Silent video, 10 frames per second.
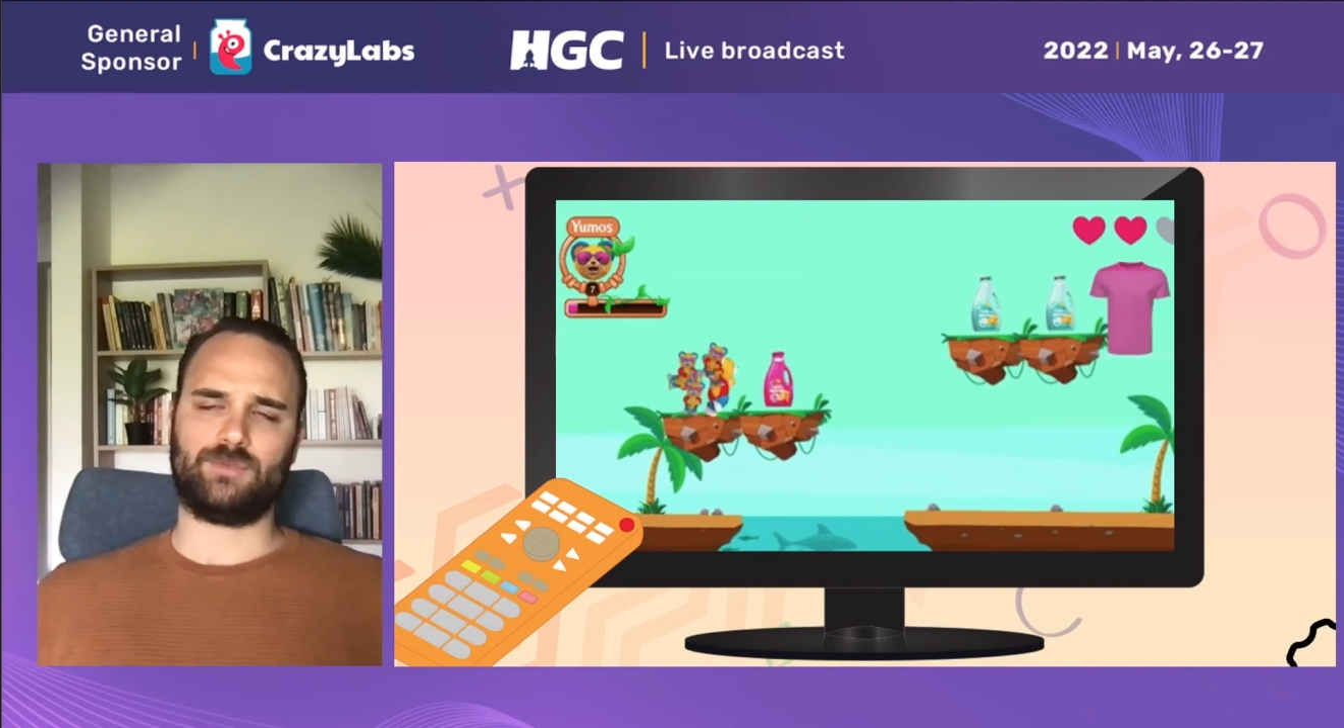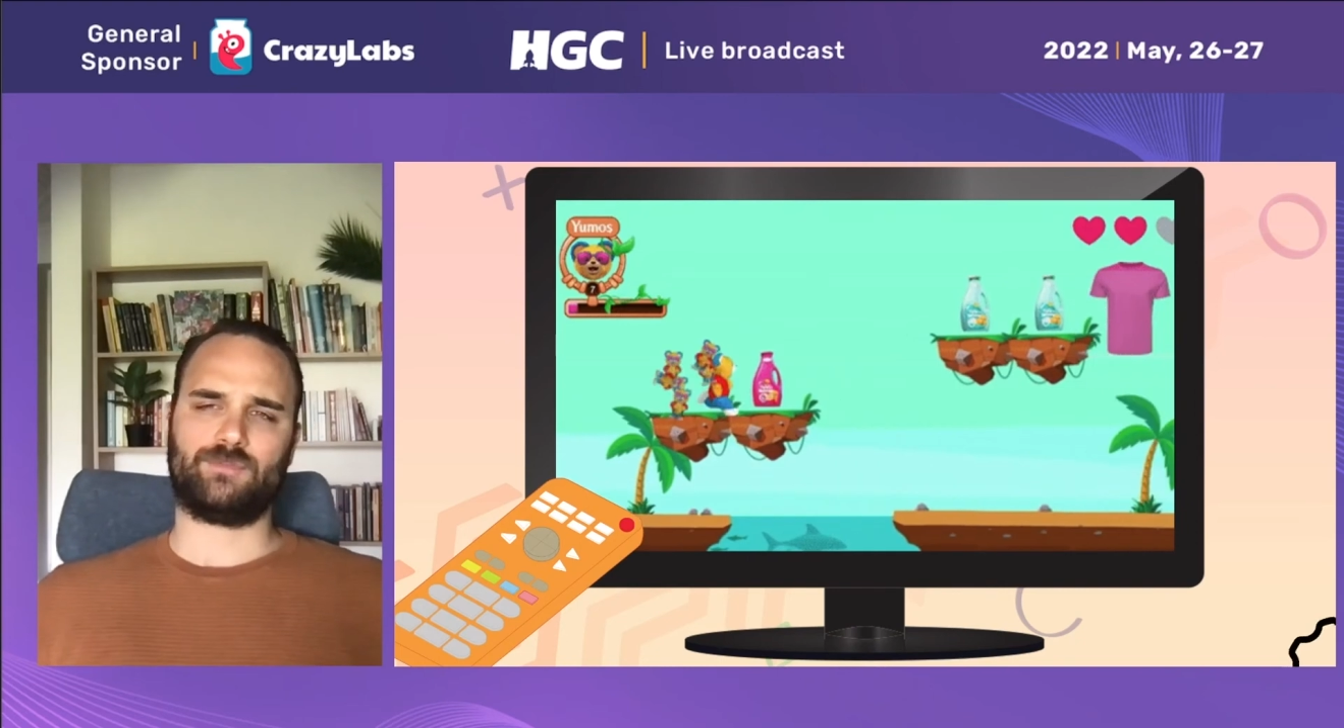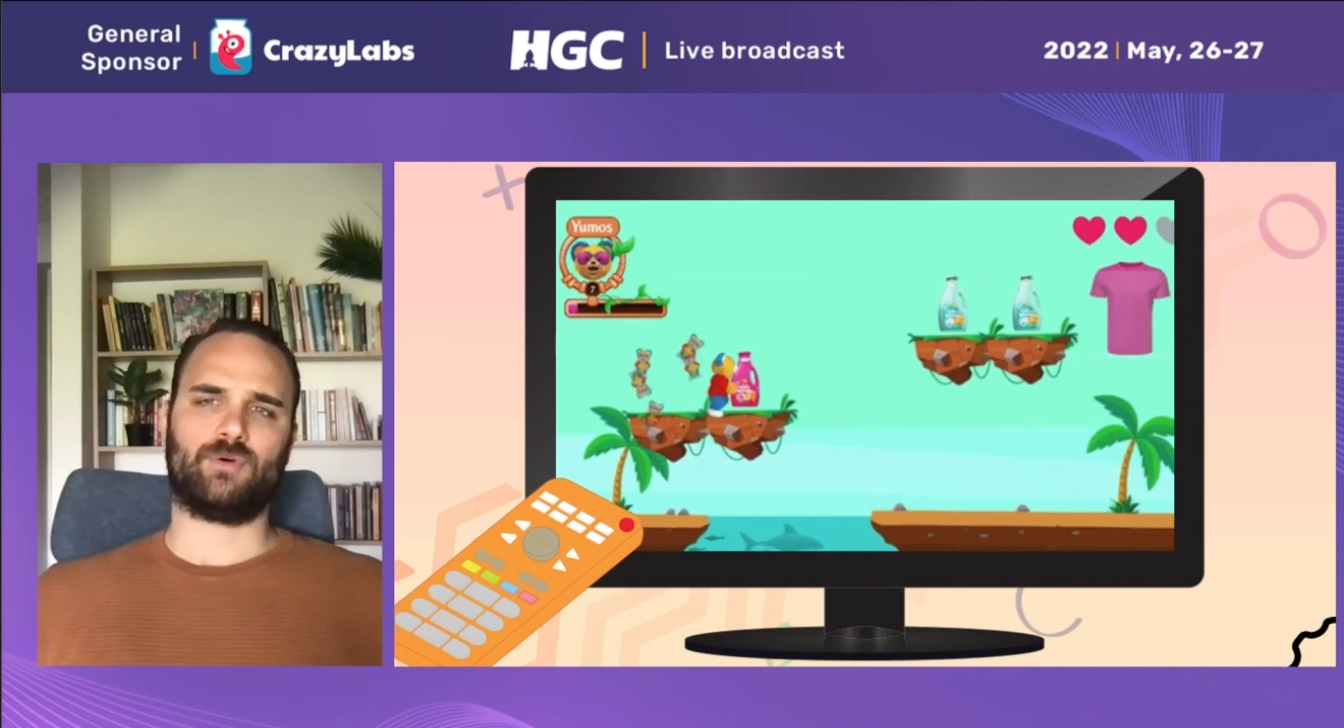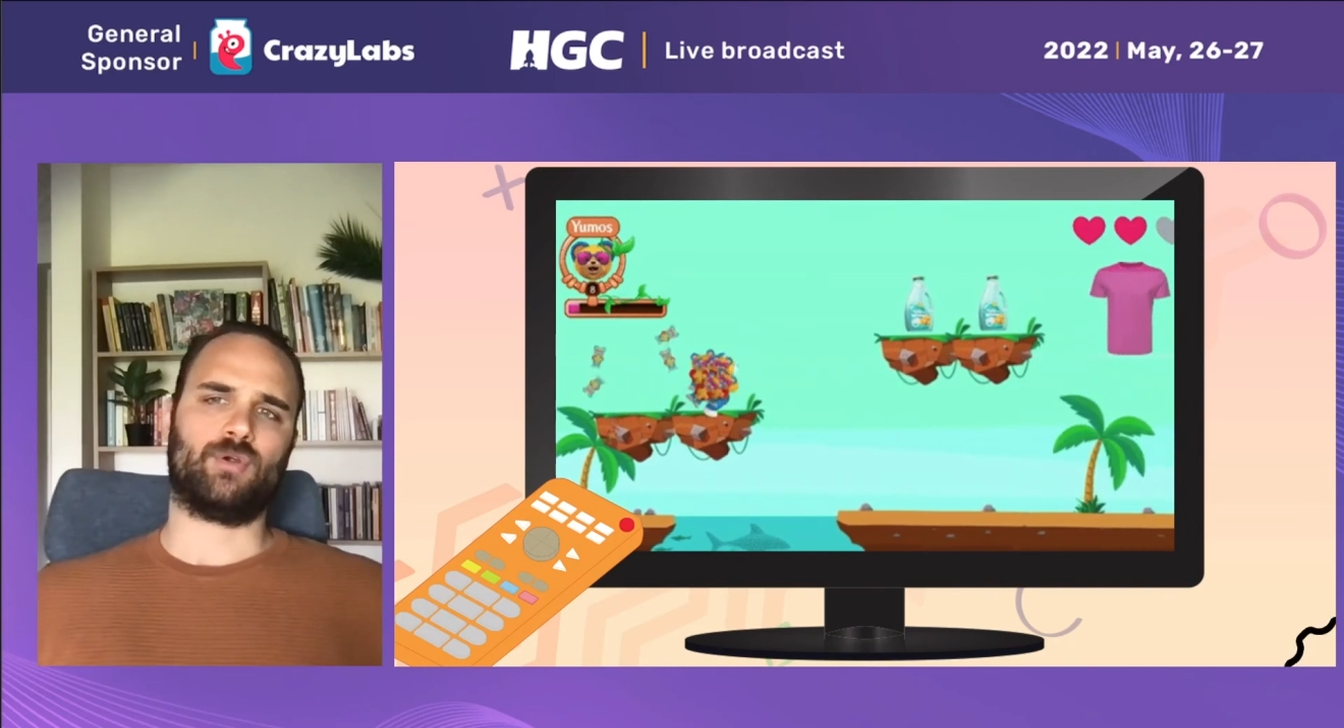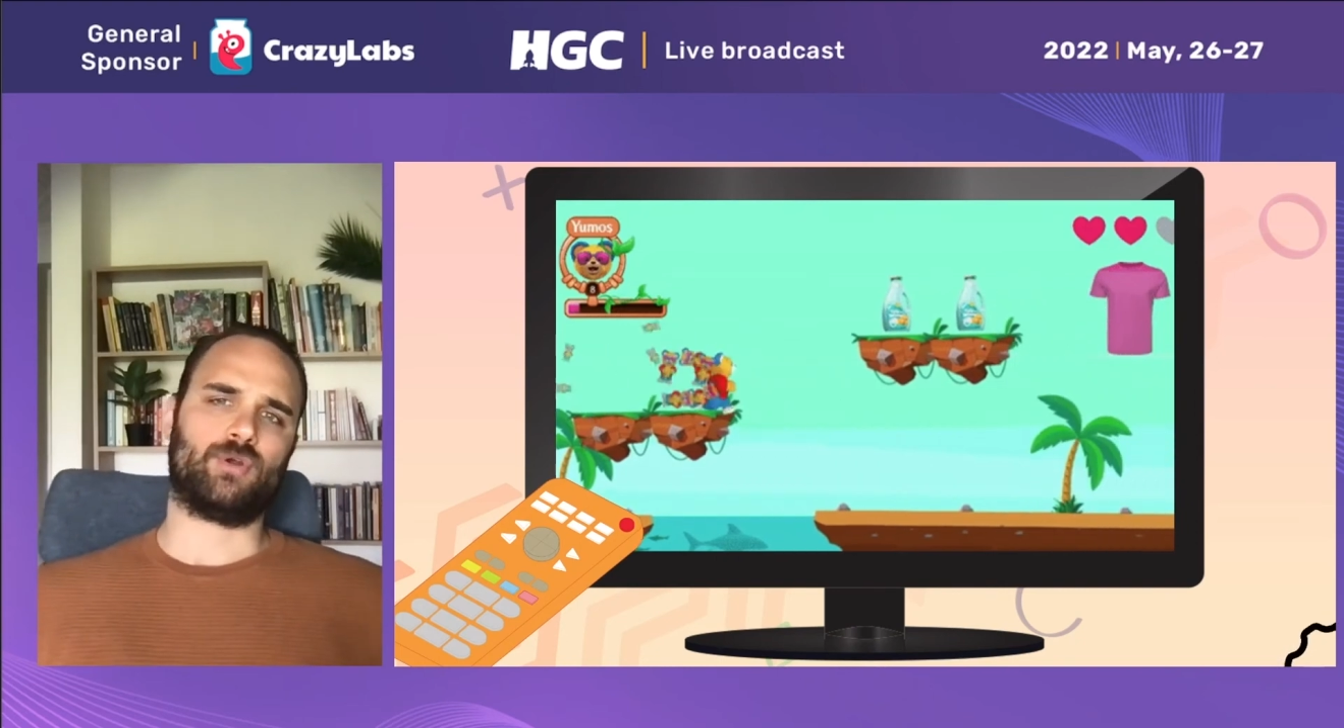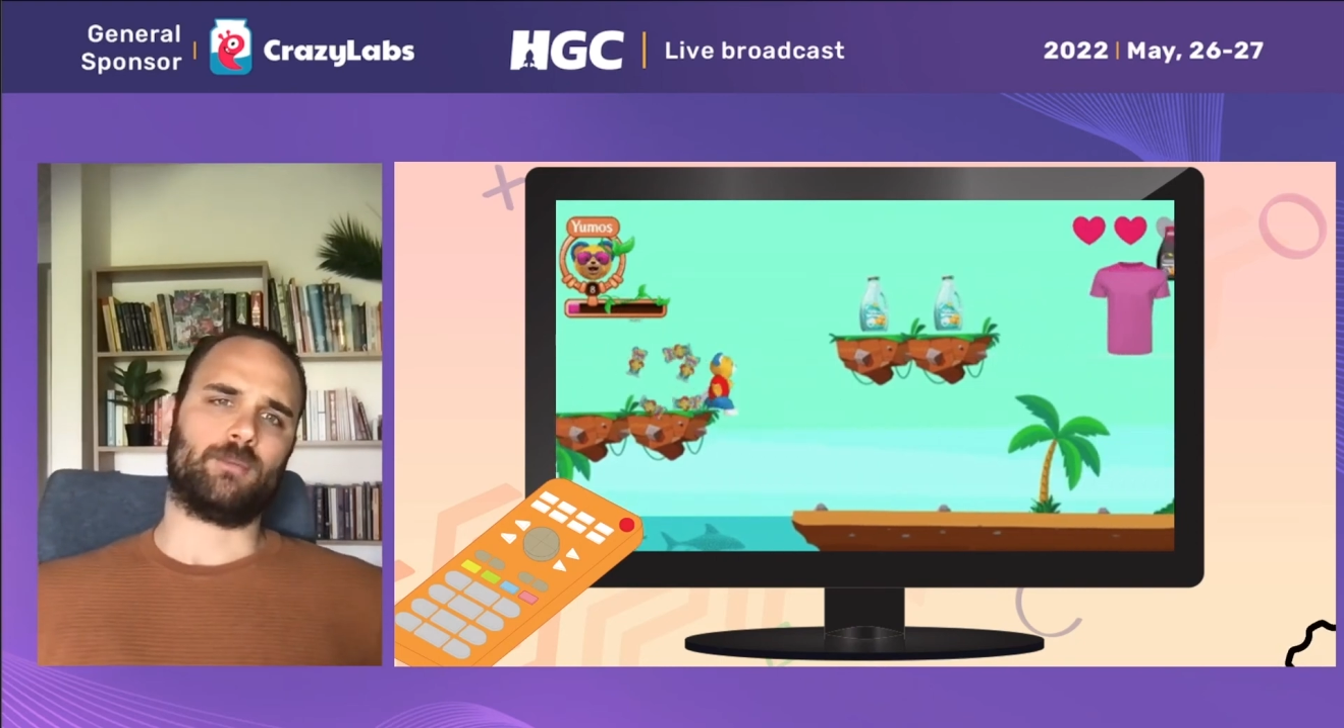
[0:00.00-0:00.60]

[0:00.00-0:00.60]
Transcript: for